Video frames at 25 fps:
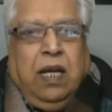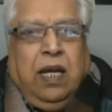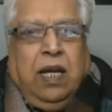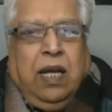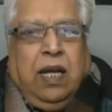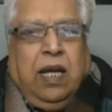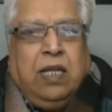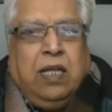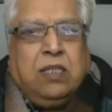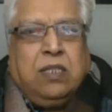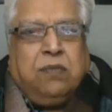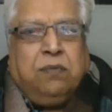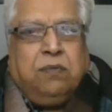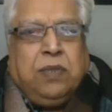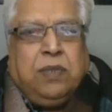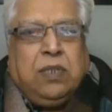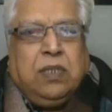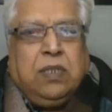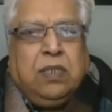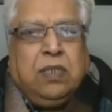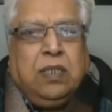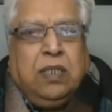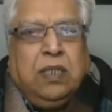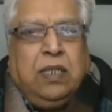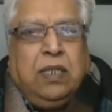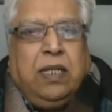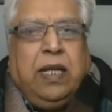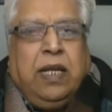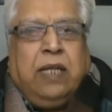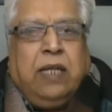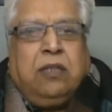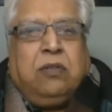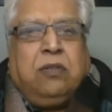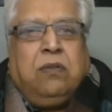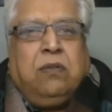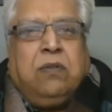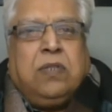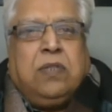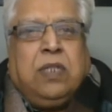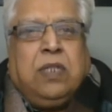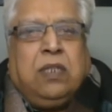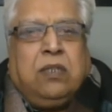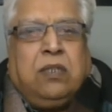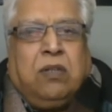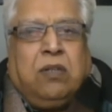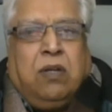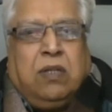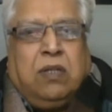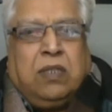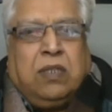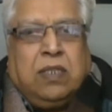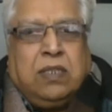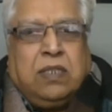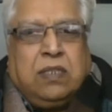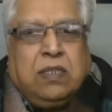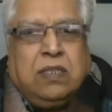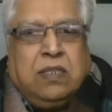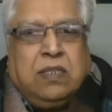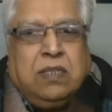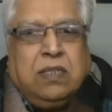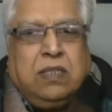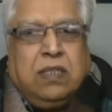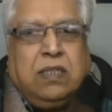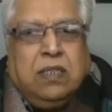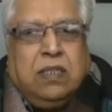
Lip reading: as with lactose intolerance.